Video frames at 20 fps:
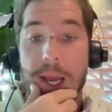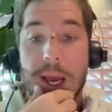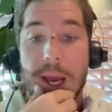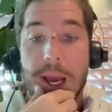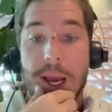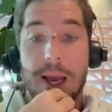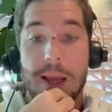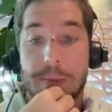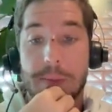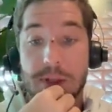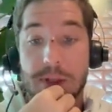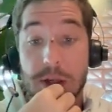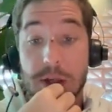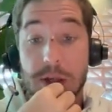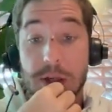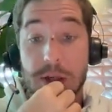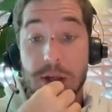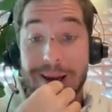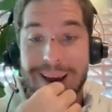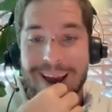and
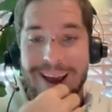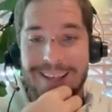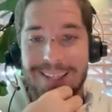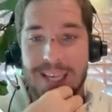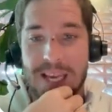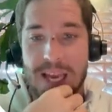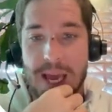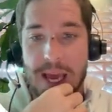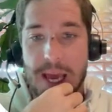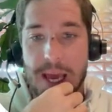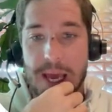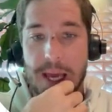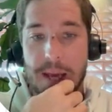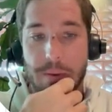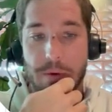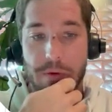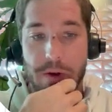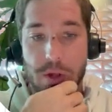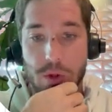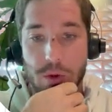positioning as a
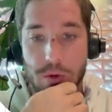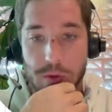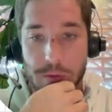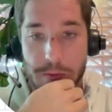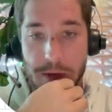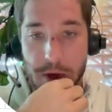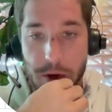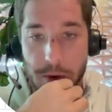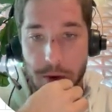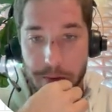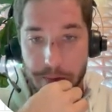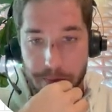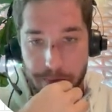professional speaker.